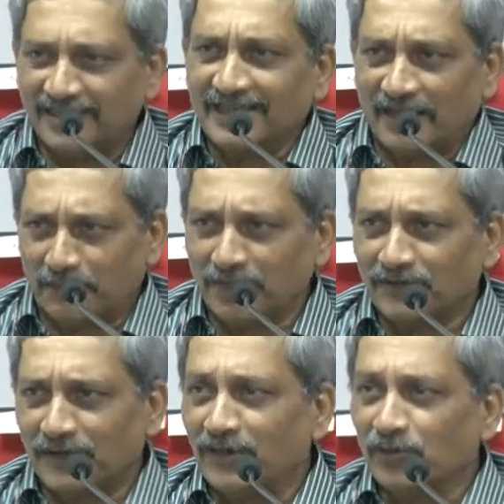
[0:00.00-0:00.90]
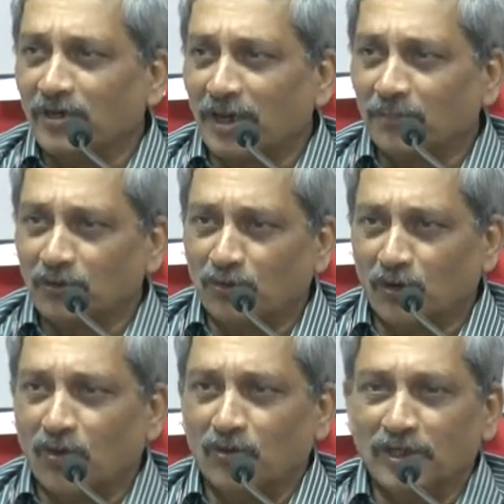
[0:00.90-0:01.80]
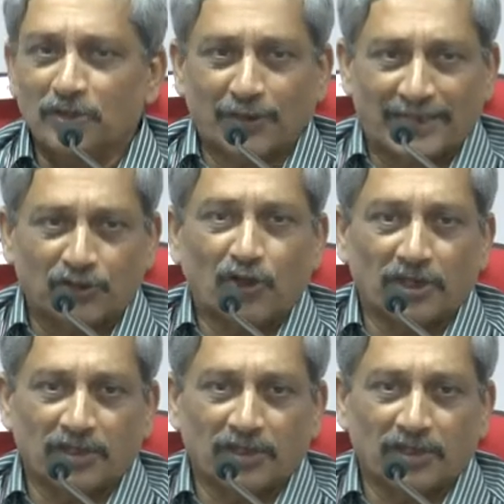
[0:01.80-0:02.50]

This happens when you come to Goa only to enjoy,